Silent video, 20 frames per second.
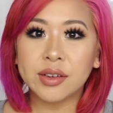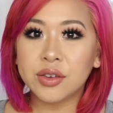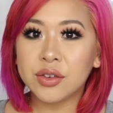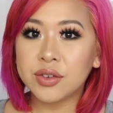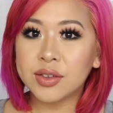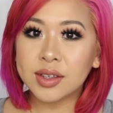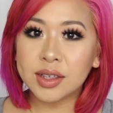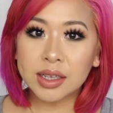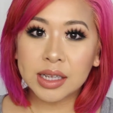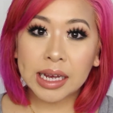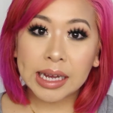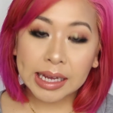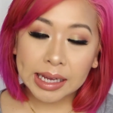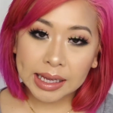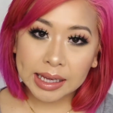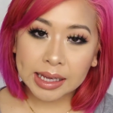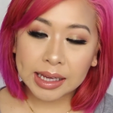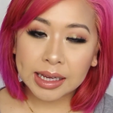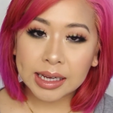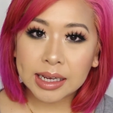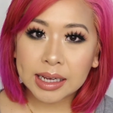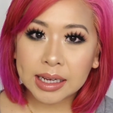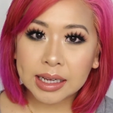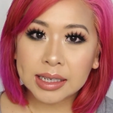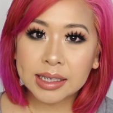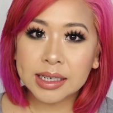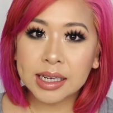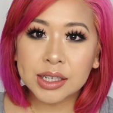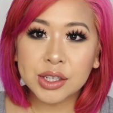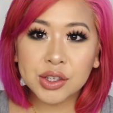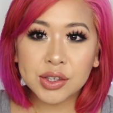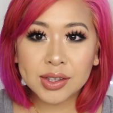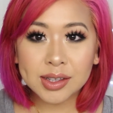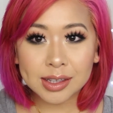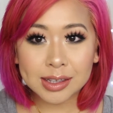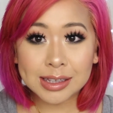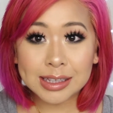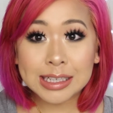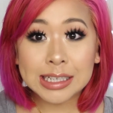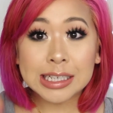I used a light hand and just
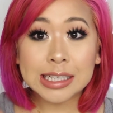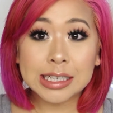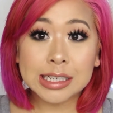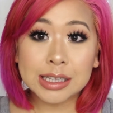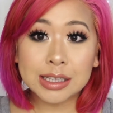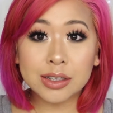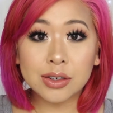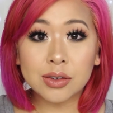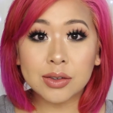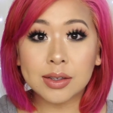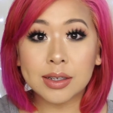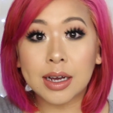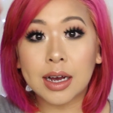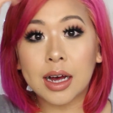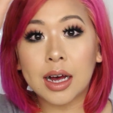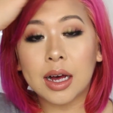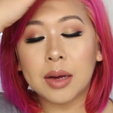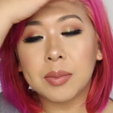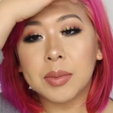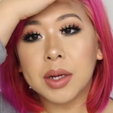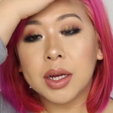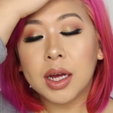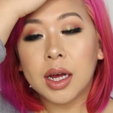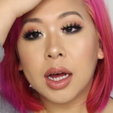a teeny little tap,